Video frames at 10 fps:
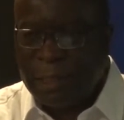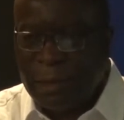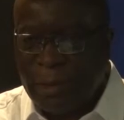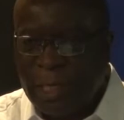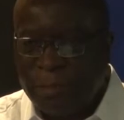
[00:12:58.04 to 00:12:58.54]

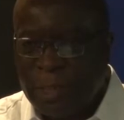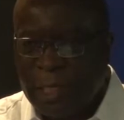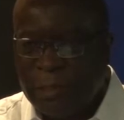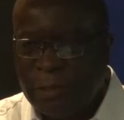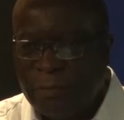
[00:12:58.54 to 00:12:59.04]
local
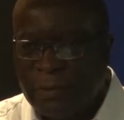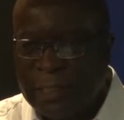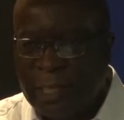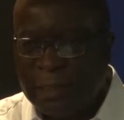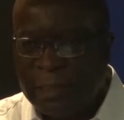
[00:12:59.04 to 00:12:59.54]
production of it
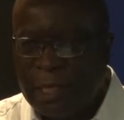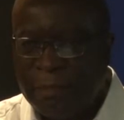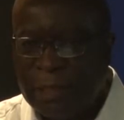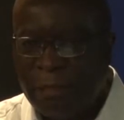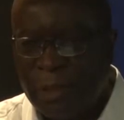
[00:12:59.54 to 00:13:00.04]
until
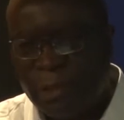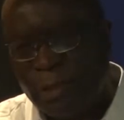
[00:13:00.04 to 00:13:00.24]
up to about